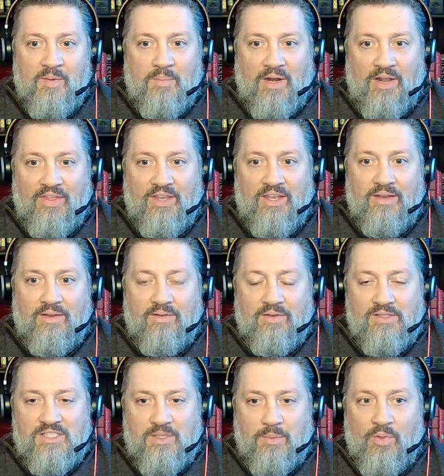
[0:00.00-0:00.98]
But I think
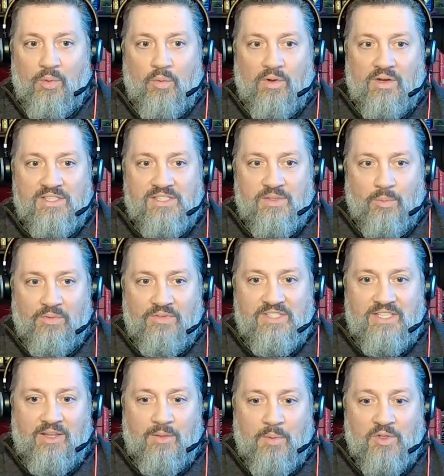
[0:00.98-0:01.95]
some of the ones that we've
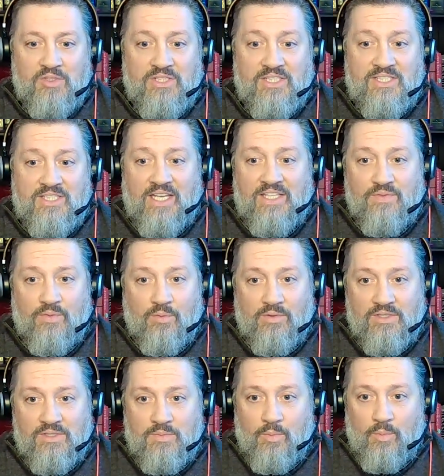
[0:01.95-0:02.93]
seen the most successful
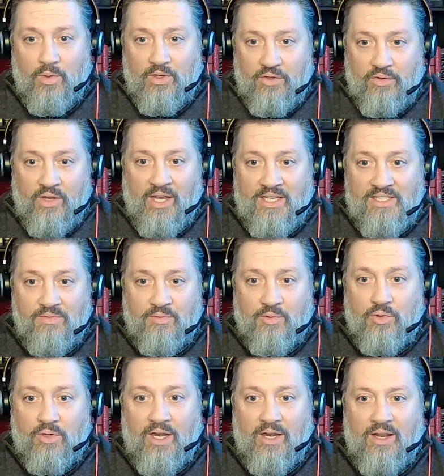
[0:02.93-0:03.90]
is what you guys have
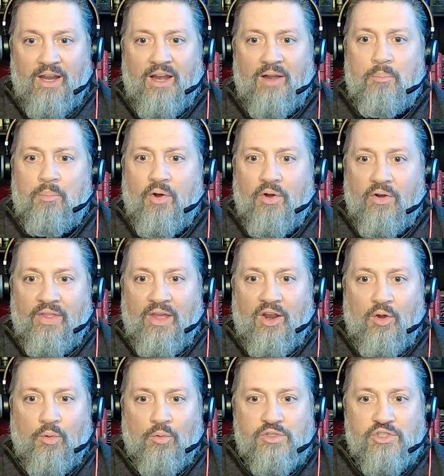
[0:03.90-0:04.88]
created, and part of that
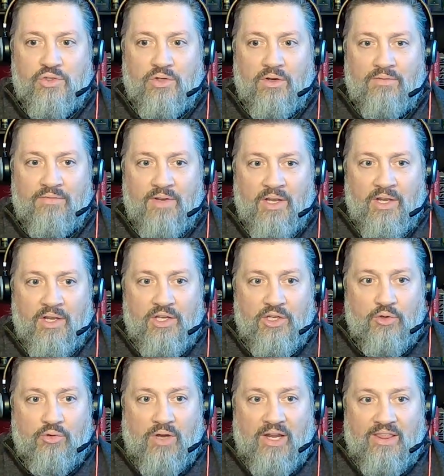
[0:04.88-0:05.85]
culture of,
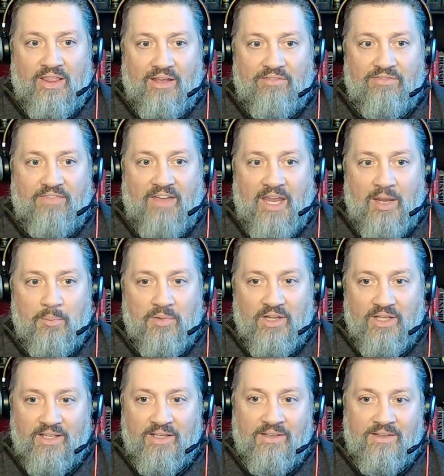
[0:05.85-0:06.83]
you create that
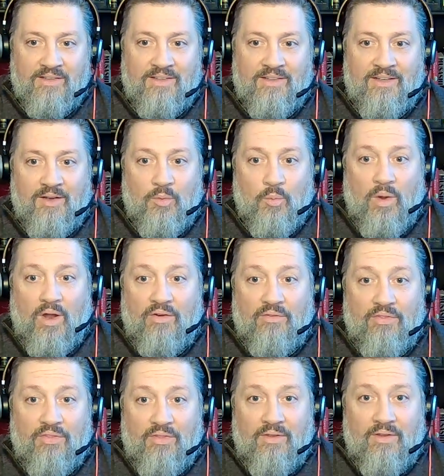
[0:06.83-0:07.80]
family
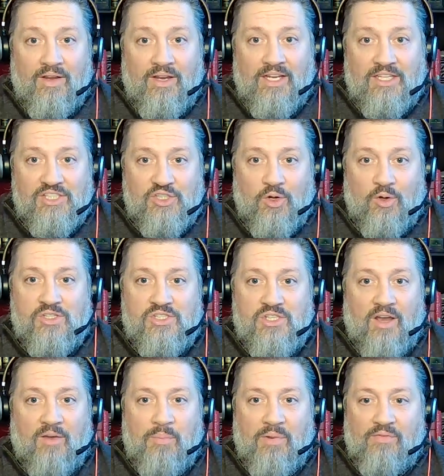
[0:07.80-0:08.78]
where it starts
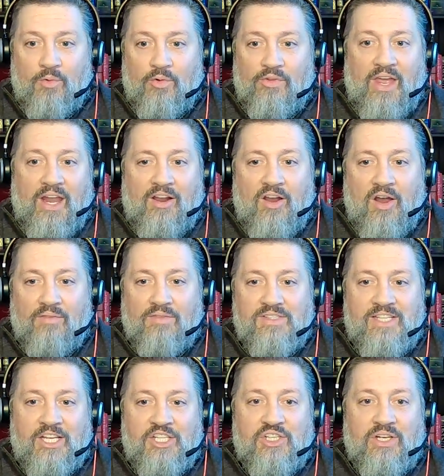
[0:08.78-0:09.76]
off before that
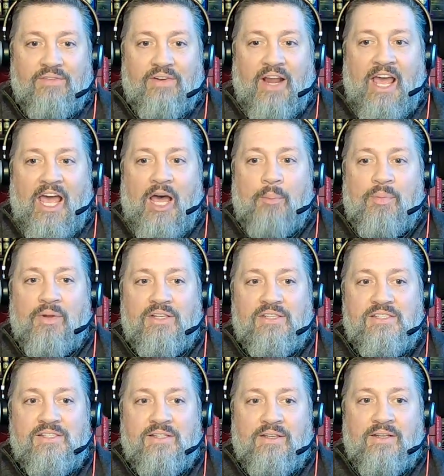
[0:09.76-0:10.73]
conversation even
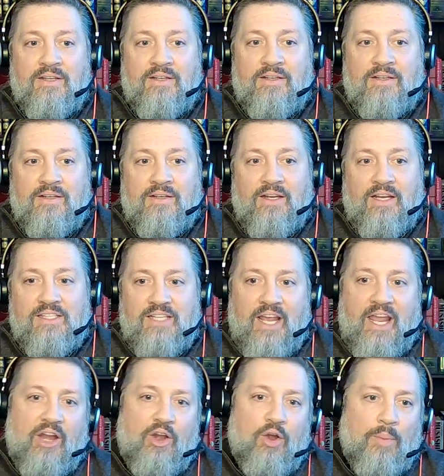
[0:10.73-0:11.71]
happens. It's, I
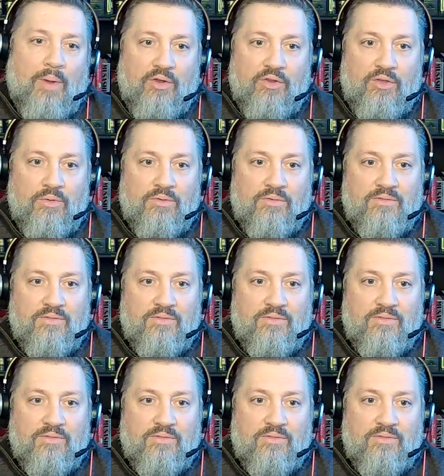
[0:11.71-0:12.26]
care about you.